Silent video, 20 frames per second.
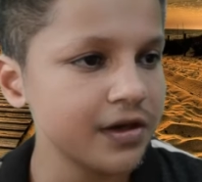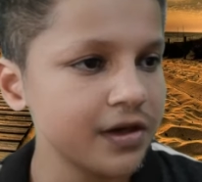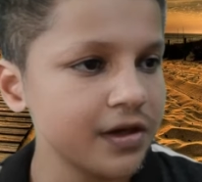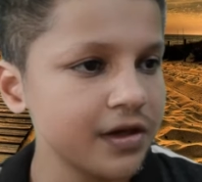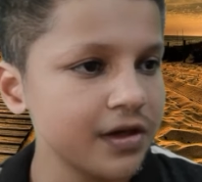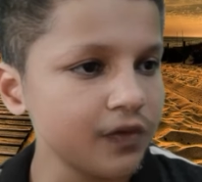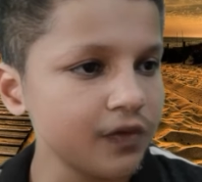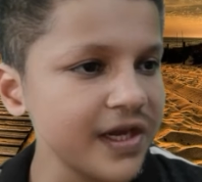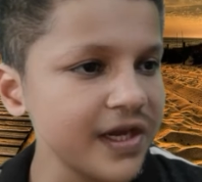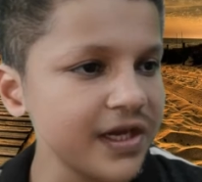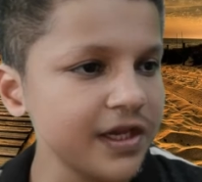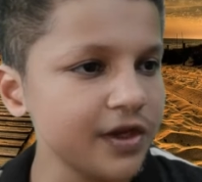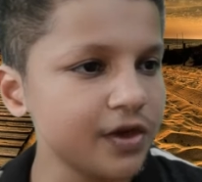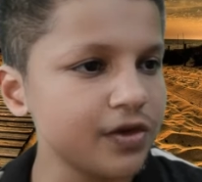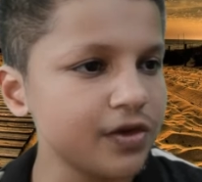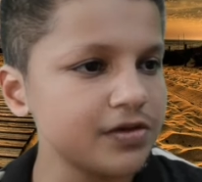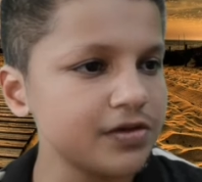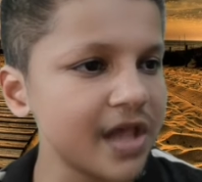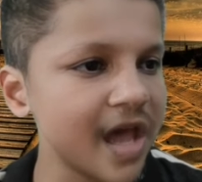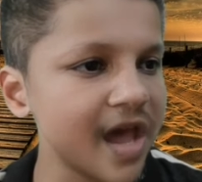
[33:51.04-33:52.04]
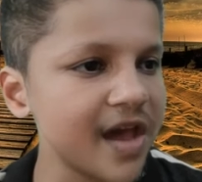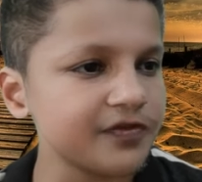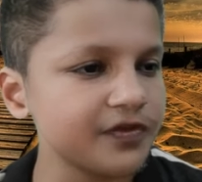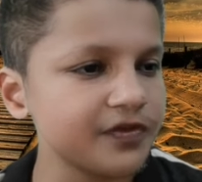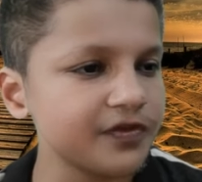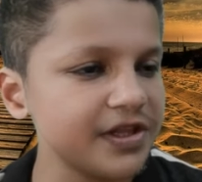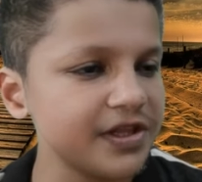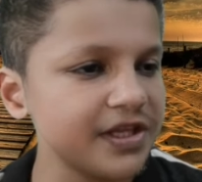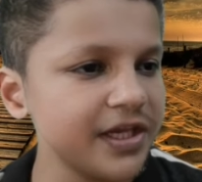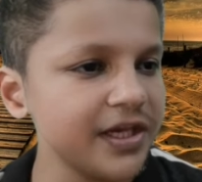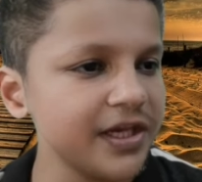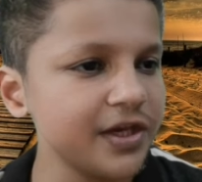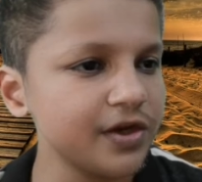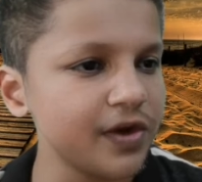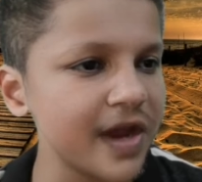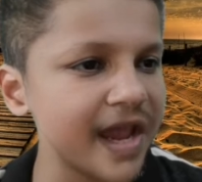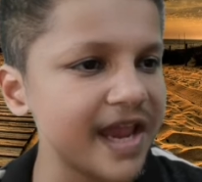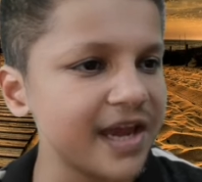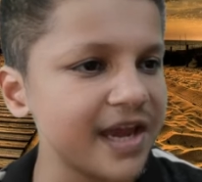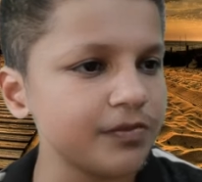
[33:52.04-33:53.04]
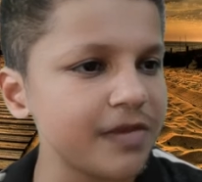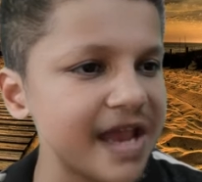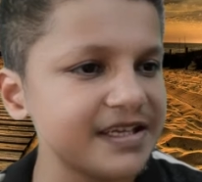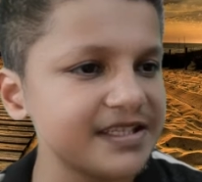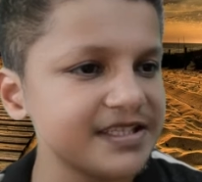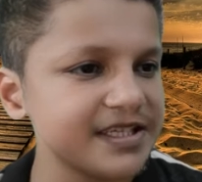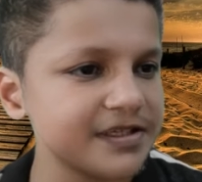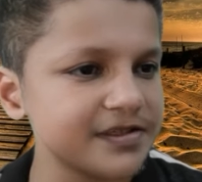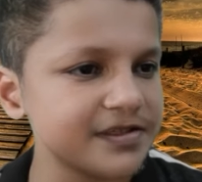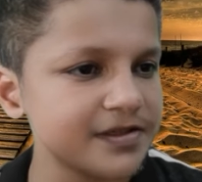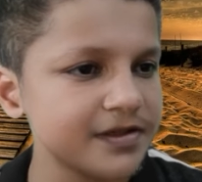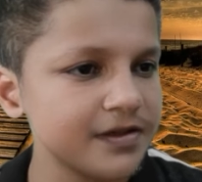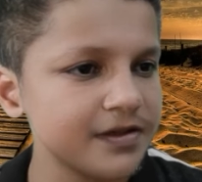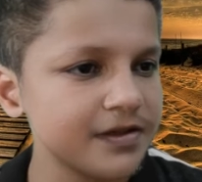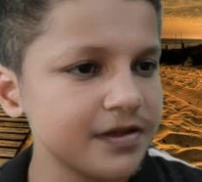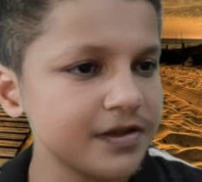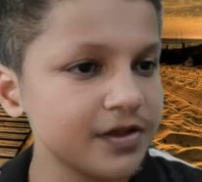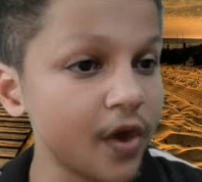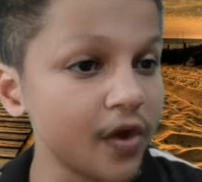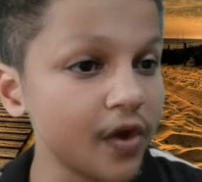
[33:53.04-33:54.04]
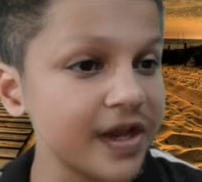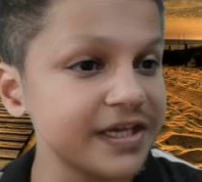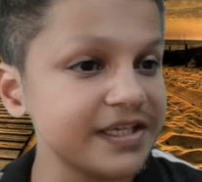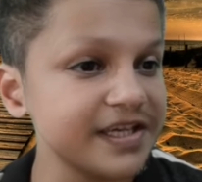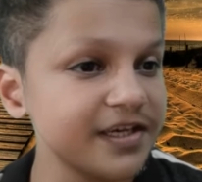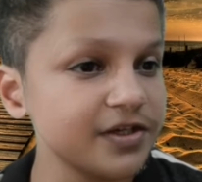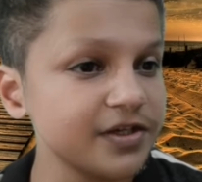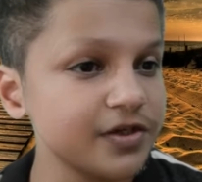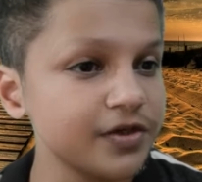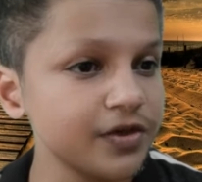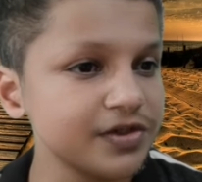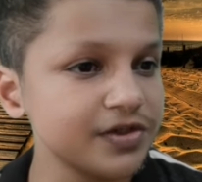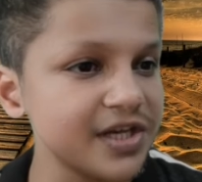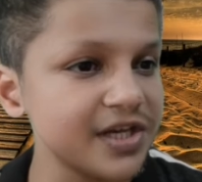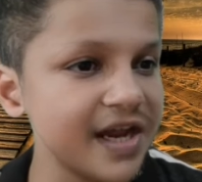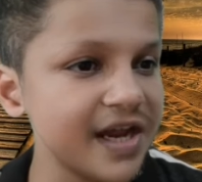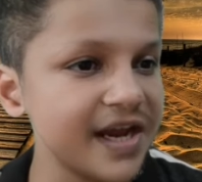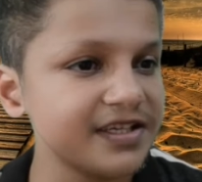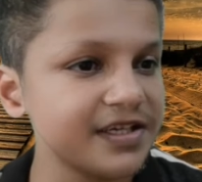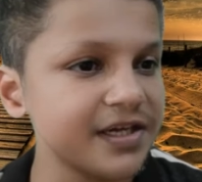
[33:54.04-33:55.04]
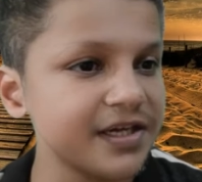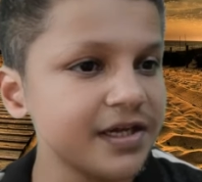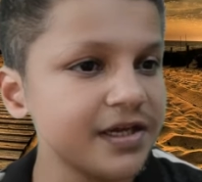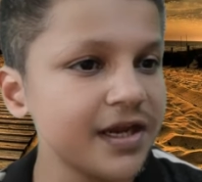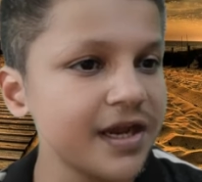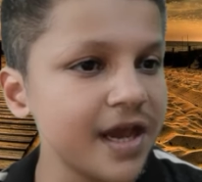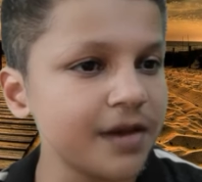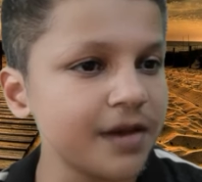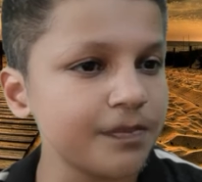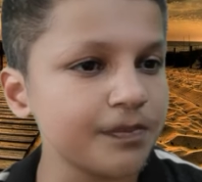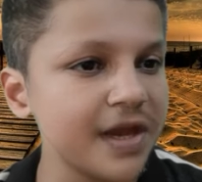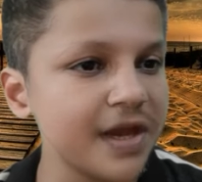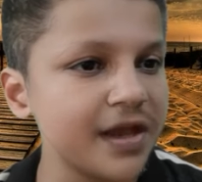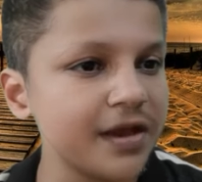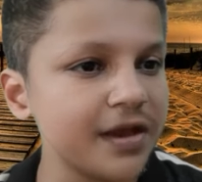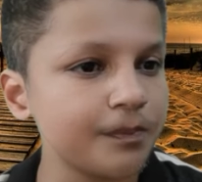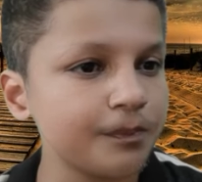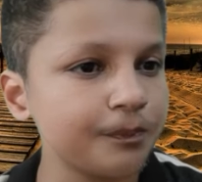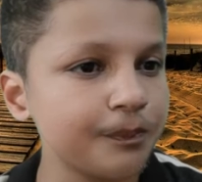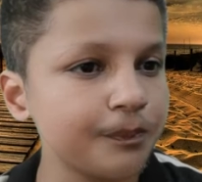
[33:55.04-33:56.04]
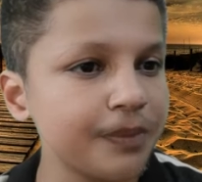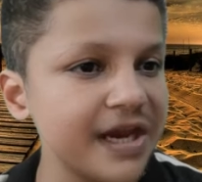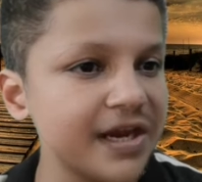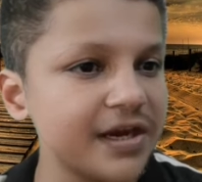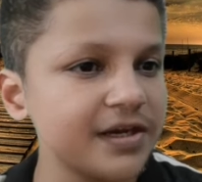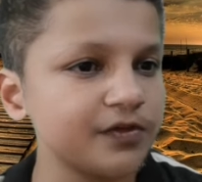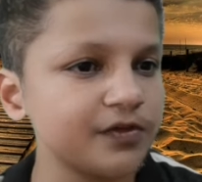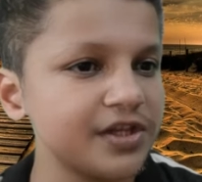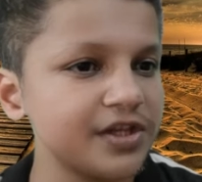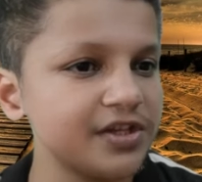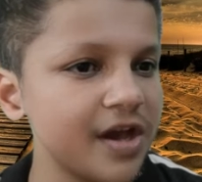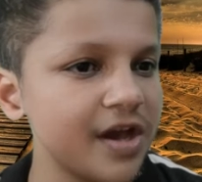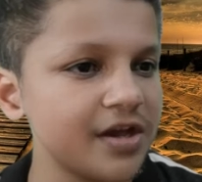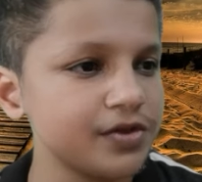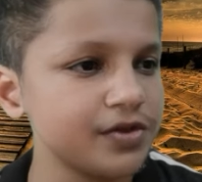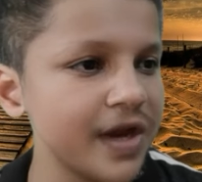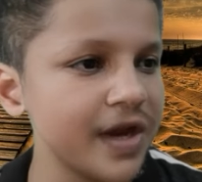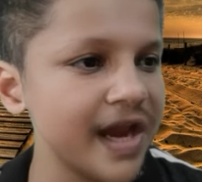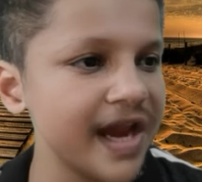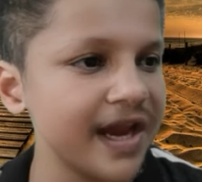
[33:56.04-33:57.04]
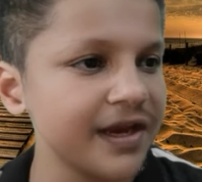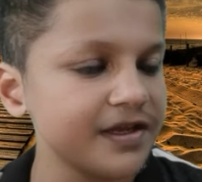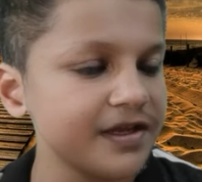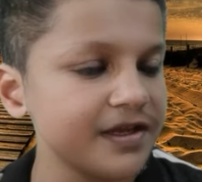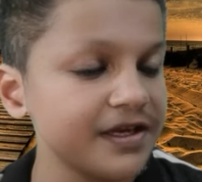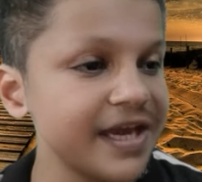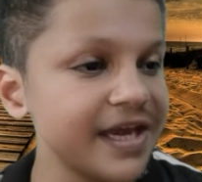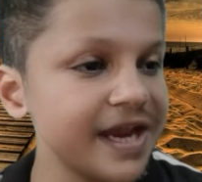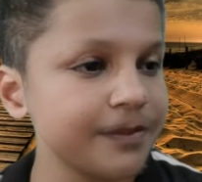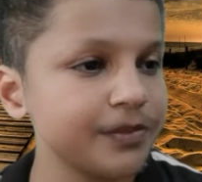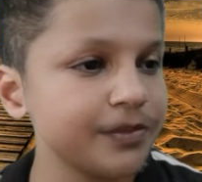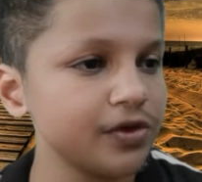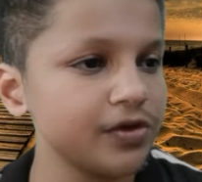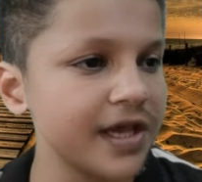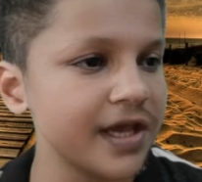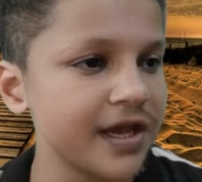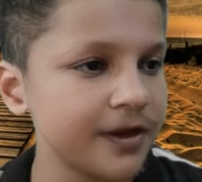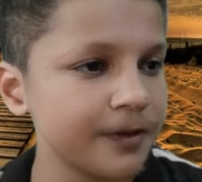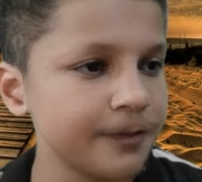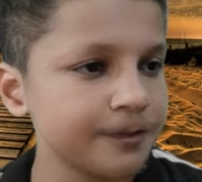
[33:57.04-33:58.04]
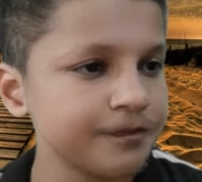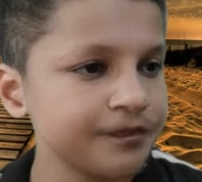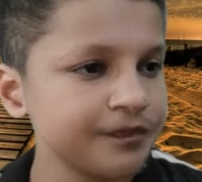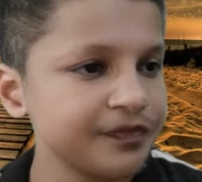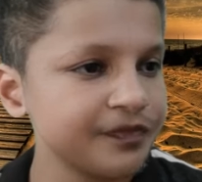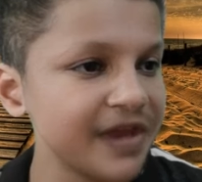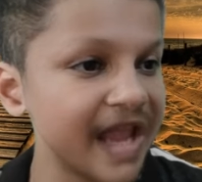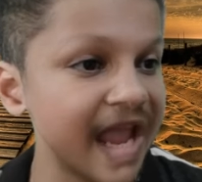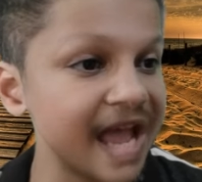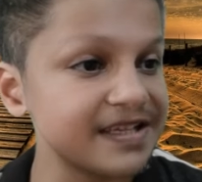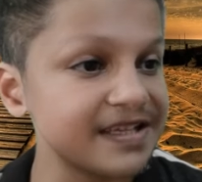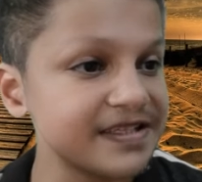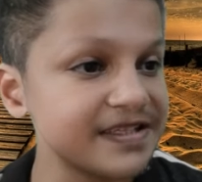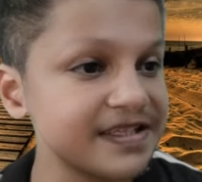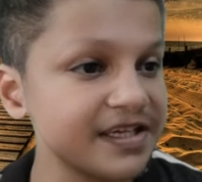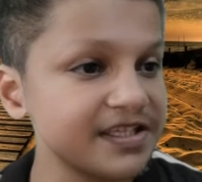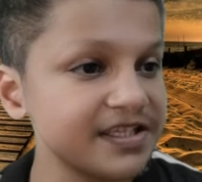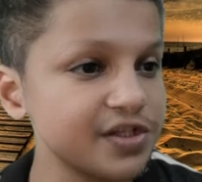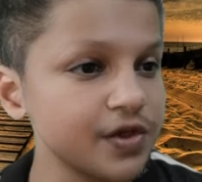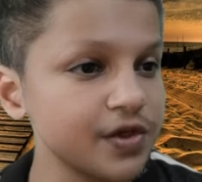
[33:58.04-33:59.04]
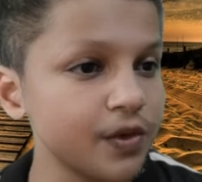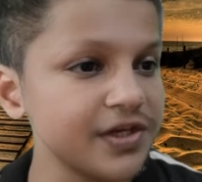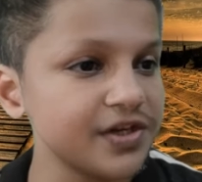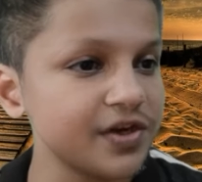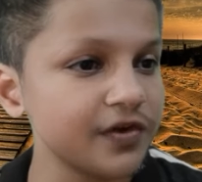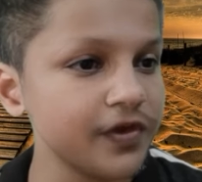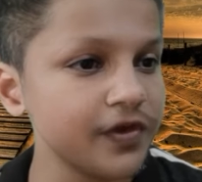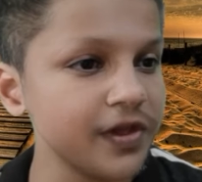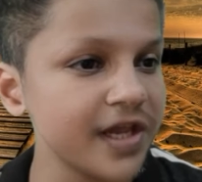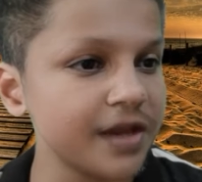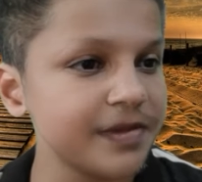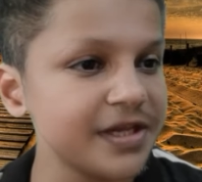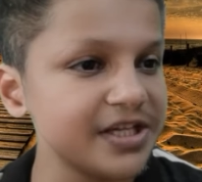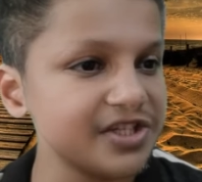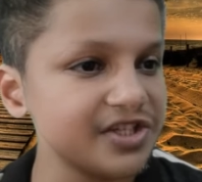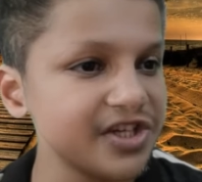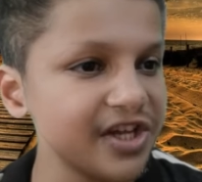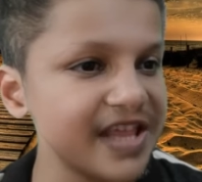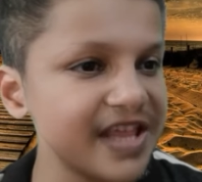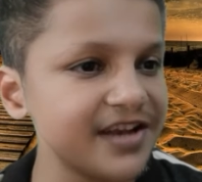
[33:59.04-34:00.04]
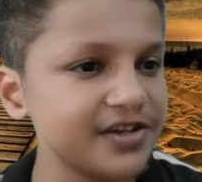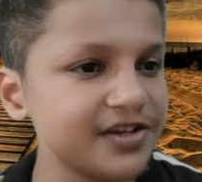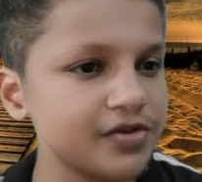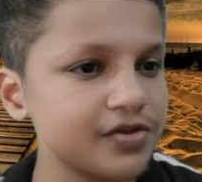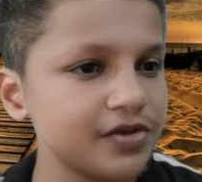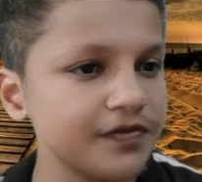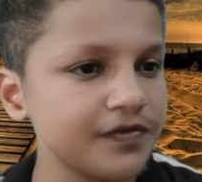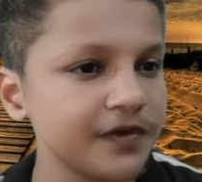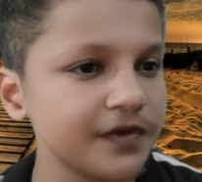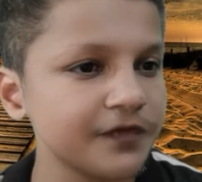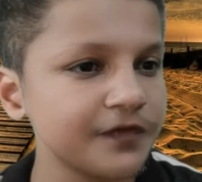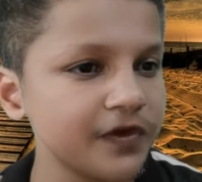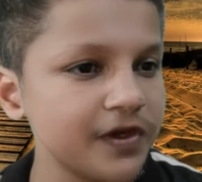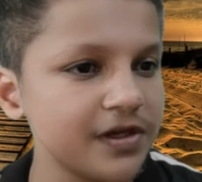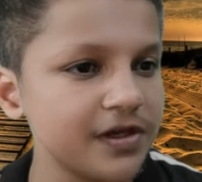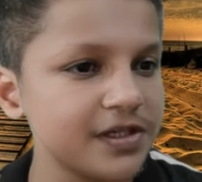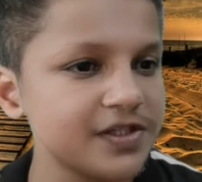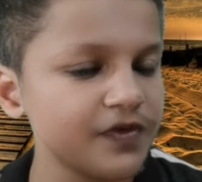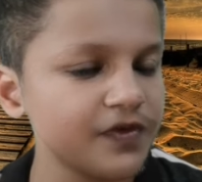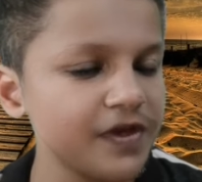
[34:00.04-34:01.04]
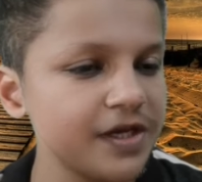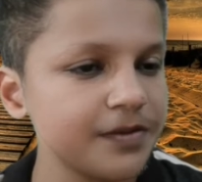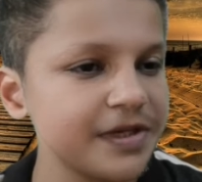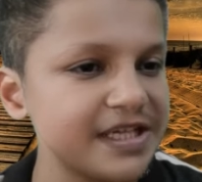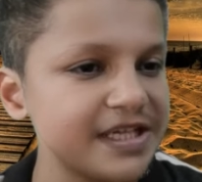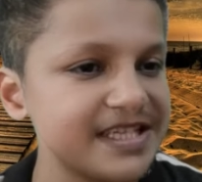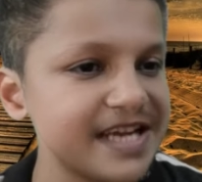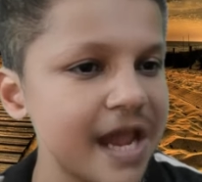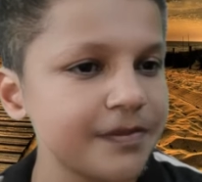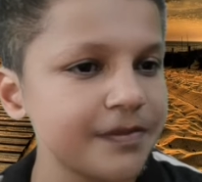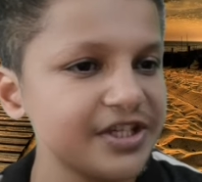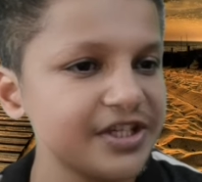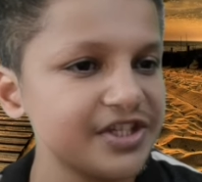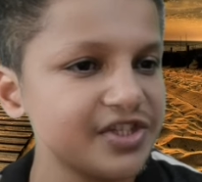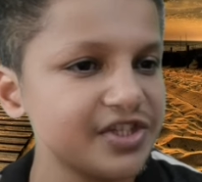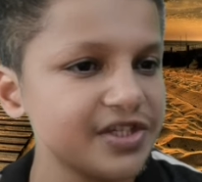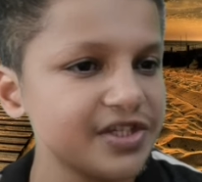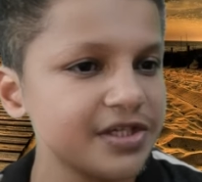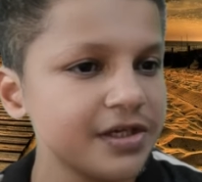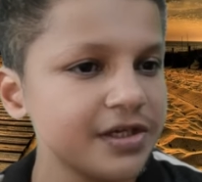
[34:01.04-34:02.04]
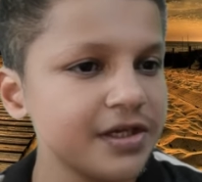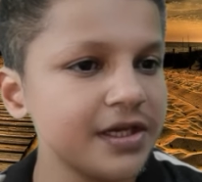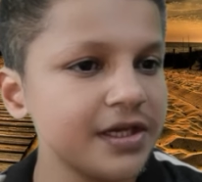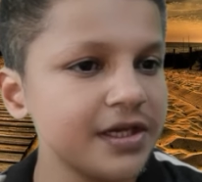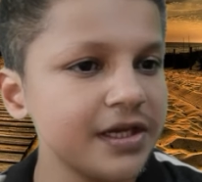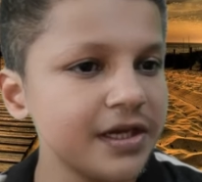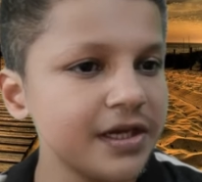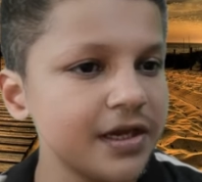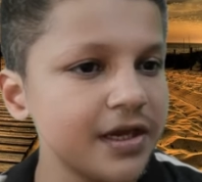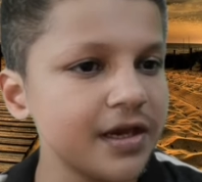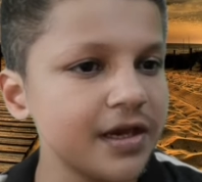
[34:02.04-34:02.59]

when he goes off with Ego and Mantis. Rocket and Groot end up paired with Yondu and Nebula. As such, the wonderful chemistry that drove the first film is damaged a